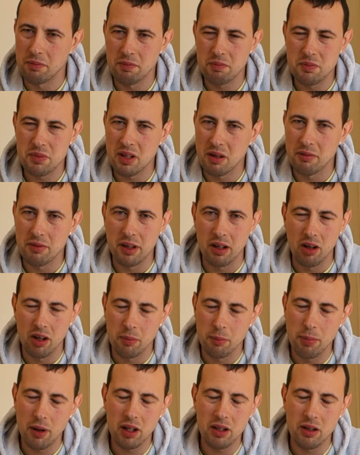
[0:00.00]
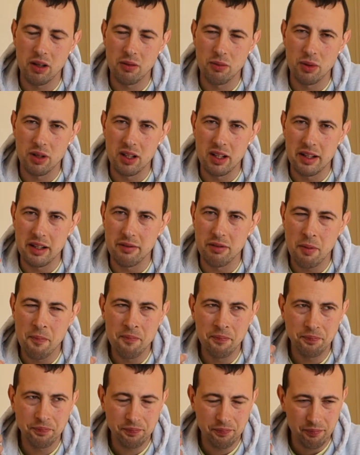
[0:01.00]
something like butter would leave.
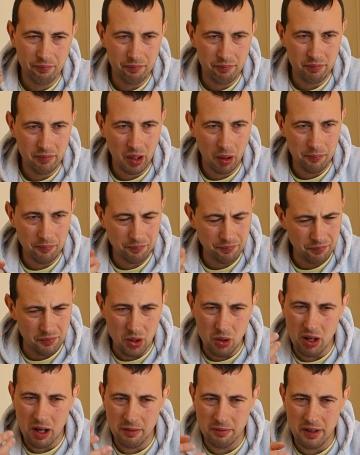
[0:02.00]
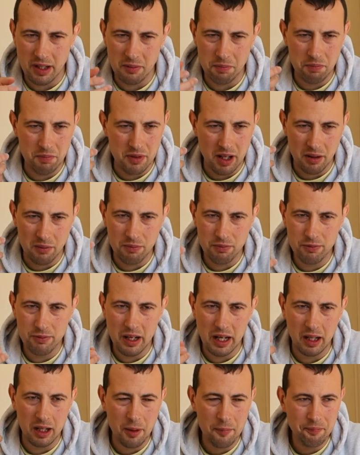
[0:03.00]
You have that
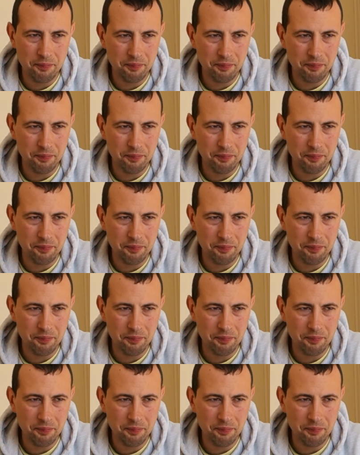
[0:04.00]
thick